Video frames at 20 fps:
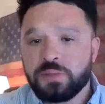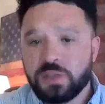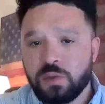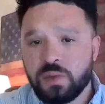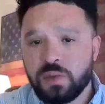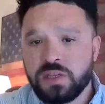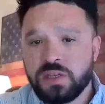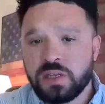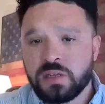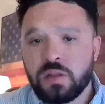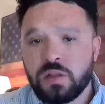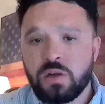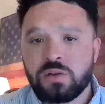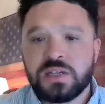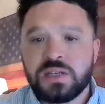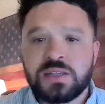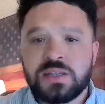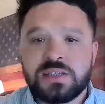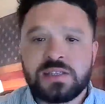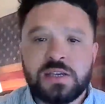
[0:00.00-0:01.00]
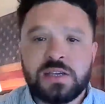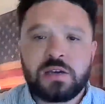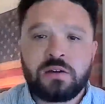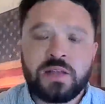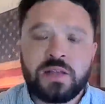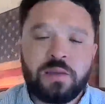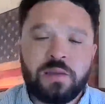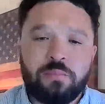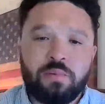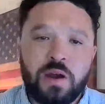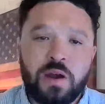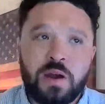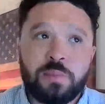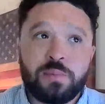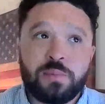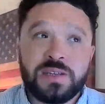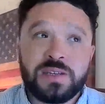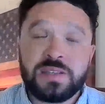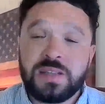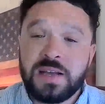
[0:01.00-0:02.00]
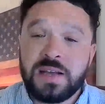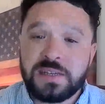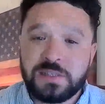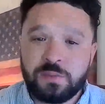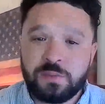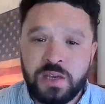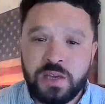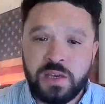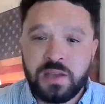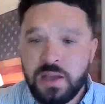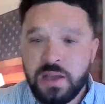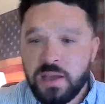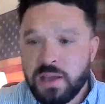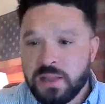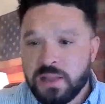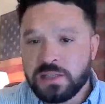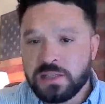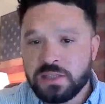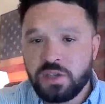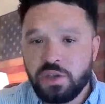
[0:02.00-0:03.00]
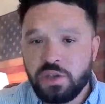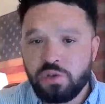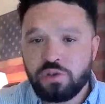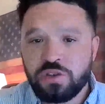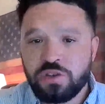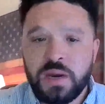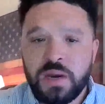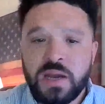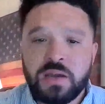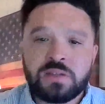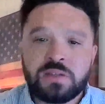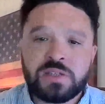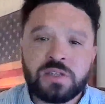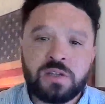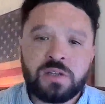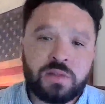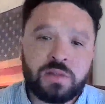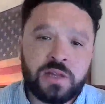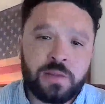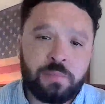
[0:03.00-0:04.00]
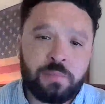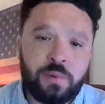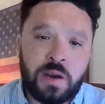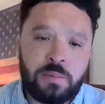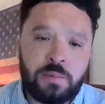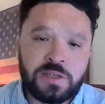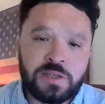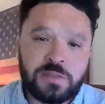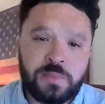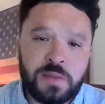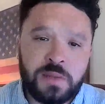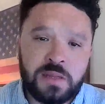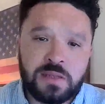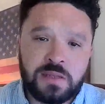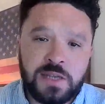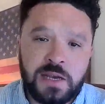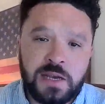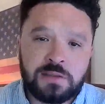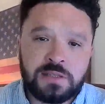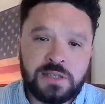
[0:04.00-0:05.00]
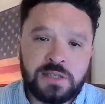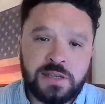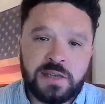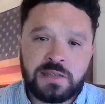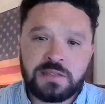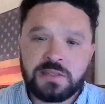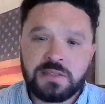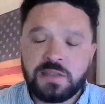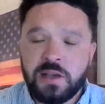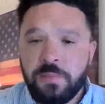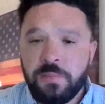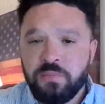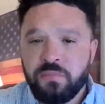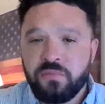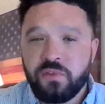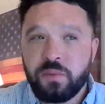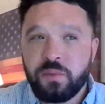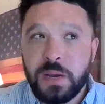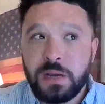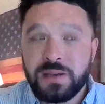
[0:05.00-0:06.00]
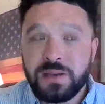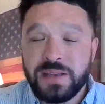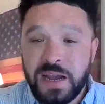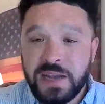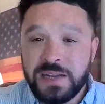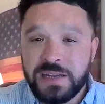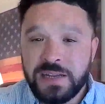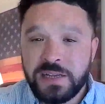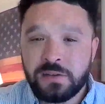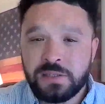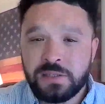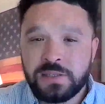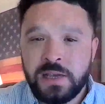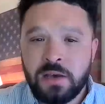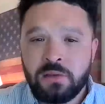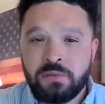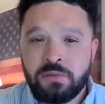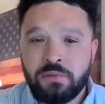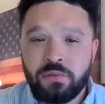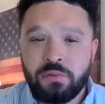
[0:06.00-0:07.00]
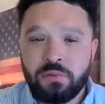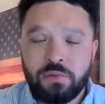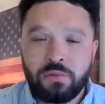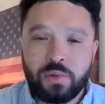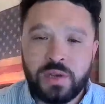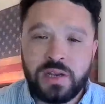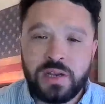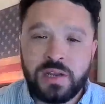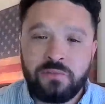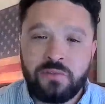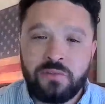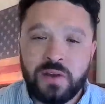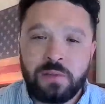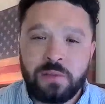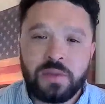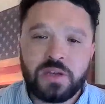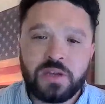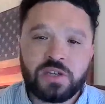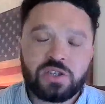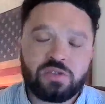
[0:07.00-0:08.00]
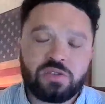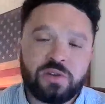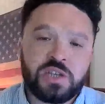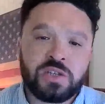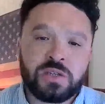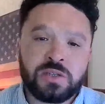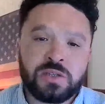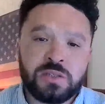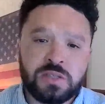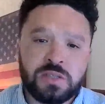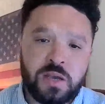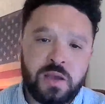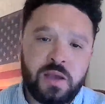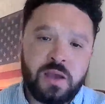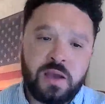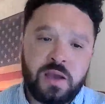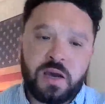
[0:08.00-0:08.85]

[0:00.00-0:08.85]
So we did close on the sale of that property last week. That's a huge milestone. That property's been in the town's hands for about 9 years now through 3 different administrations.